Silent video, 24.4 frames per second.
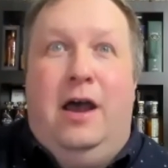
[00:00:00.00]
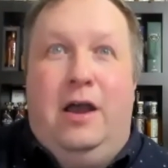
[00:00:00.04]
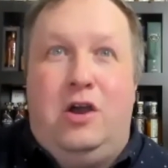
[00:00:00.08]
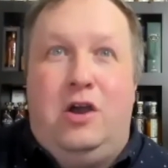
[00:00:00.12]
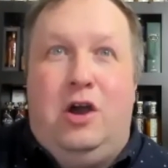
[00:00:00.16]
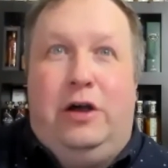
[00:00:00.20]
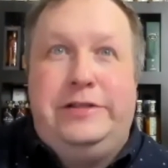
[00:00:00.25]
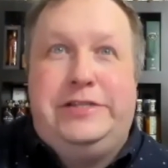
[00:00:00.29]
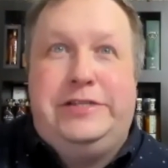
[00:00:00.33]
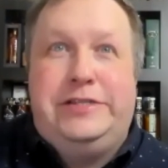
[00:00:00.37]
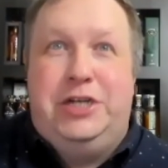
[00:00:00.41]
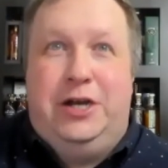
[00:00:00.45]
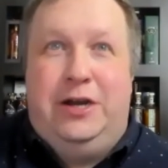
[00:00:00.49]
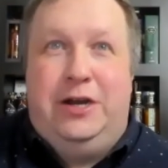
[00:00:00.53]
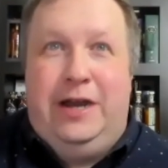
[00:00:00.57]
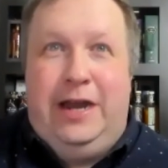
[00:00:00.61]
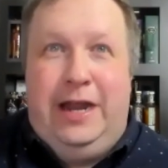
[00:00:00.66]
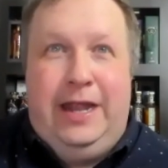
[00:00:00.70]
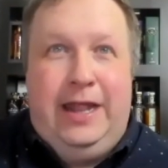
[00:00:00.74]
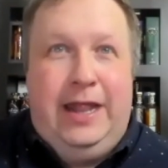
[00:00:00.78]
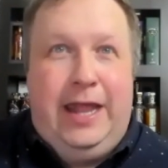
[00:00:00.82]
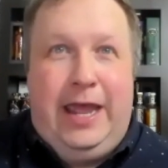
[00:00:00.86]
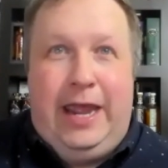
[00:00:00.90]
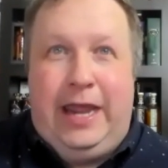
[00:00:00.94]
culture,
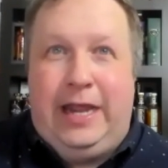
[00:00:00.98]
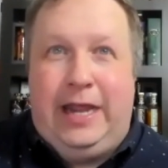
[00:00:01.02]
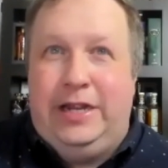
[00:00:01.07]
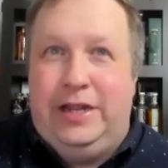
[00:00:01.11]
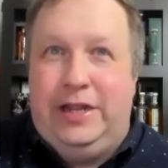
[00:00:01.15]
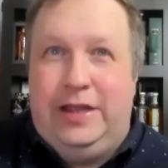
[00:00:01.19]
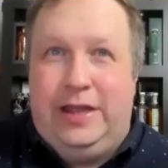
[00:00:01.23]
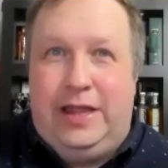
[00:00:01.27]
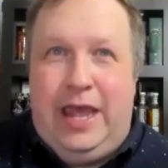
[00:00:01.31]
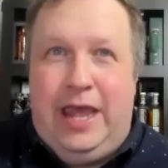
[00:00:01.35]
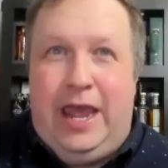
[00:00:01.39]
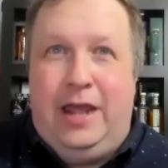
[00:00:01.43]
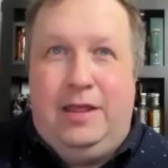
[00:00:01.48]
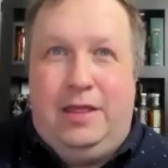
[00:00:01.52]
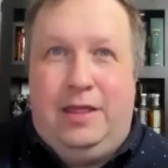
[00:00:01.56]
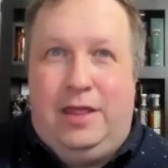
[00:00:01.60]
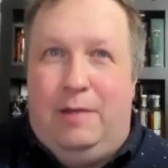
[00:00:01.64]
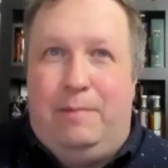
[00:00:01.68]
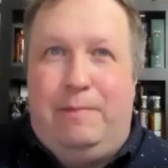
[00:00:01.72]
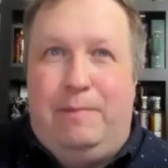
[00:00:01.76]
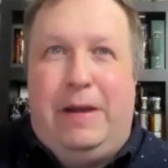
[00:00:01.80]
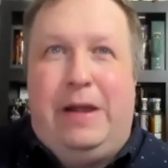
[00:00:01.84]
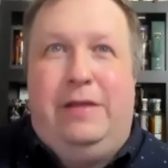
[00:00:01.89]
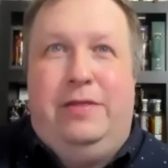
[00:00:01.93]
and like
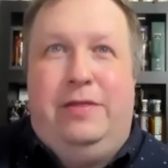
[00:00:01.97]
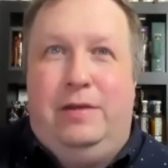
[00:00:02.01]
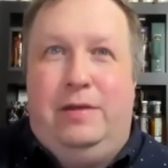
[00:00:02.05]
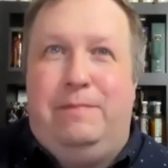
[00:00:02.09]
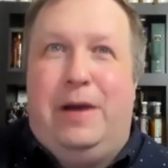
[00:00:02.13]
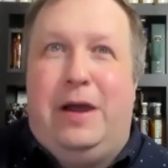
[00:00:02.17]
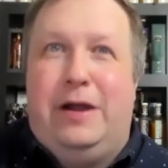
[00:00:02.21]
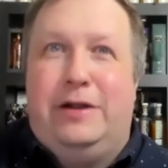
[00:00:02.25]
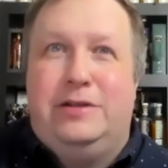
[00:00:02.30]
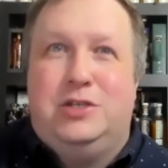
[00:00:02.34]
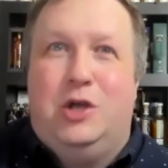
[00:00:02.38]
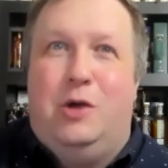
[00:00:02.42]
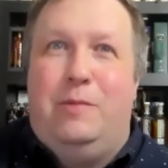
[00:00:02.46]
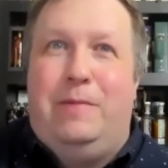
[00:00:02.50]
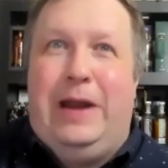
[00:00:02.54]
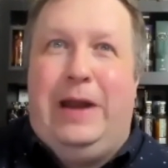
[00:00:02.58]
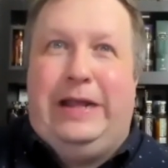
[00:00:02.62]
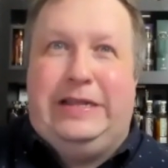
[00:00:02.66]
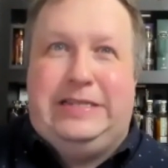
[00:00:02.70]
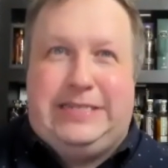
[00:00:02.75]
the bar's open at